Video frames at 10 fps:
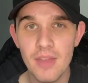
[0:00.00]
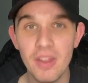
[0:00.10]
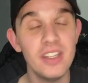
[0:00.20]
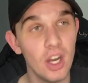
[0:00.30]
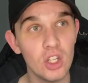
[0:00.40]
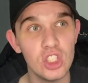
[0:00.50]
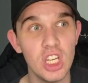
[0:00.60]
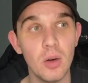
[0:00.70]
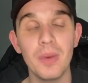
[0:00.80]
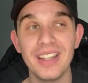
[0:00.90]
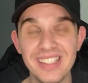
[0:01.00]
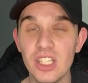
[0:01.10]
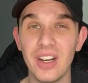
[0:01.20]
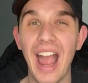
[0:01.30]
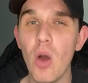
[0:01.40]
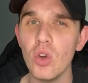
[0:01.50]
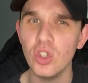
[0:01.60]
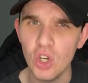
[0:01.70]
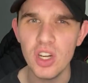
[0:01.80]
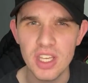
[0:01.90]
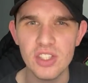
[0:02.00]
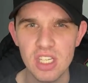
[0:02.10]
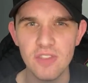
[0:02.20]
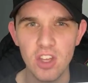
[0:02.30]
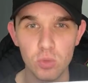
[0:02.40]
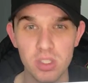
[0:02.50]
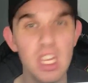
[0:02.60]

than Derek Jeter, and we're considering how good his defense was.